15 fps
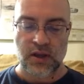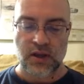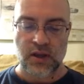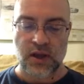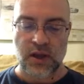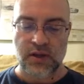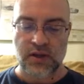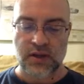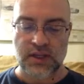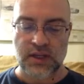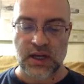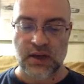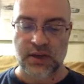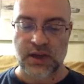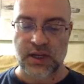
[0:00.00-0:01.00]
Keith could
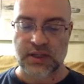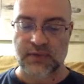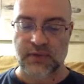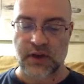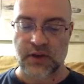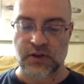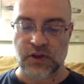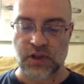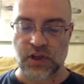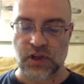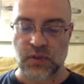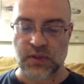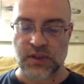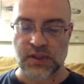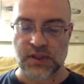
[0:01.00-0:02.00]
tell that his father,
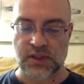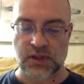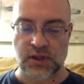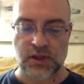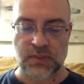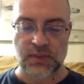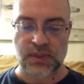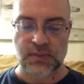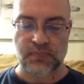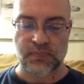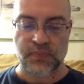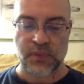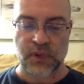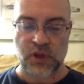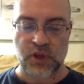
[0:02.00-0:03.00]
too, was disturbed.
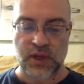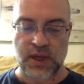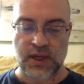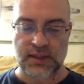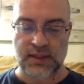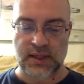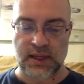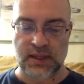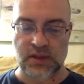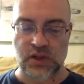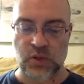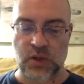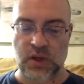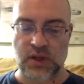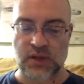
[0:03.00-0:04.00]
Look, he said,
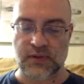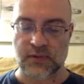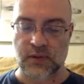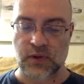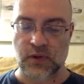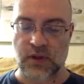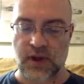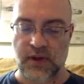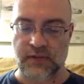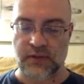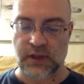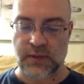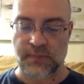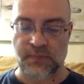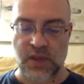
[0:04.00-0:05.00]
chewing his food
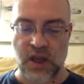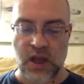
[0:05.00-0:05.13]
thoughtfully.